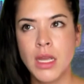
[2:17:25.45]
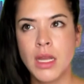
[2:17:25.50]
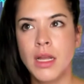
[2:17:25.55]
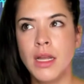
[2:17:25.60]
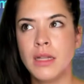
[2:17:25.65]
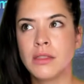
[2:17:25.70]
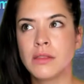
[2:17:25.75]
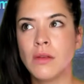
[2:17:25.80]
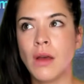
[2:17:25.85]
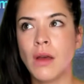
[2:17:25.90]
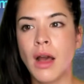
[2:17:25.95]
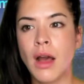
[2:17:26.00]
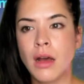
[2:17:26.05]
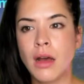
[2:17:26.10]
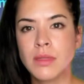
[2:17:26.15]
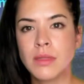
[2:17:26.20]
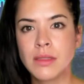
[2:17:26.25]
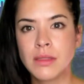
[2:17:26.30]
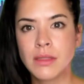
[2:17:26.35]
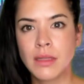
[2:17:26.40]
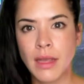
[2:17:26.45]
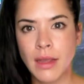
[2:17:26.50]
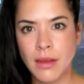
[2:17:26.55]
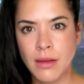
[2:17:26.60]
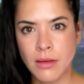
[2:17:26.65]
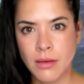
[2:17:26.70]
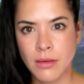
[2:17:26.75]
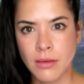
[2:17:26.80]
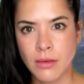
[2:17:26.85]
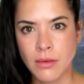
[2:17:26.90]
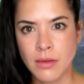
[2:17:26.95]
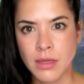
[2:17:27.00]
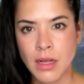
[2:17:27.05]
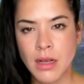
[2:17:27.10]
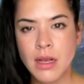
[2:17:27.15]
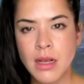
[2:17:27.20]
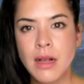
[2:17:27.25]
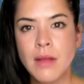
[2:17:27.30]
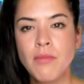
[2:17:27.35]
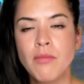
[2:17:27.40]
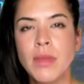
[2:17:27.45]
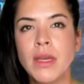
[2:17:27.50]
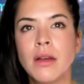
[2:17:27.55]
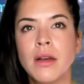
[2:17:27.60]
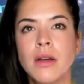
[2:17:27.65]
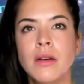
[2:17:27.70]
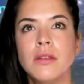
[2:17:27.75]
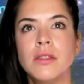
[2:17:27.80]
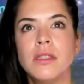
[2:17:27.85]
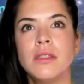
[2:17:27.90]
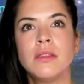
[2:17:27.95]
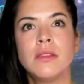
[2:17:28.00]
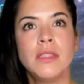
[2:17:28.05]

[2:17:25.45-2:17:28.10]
And so I'm scared because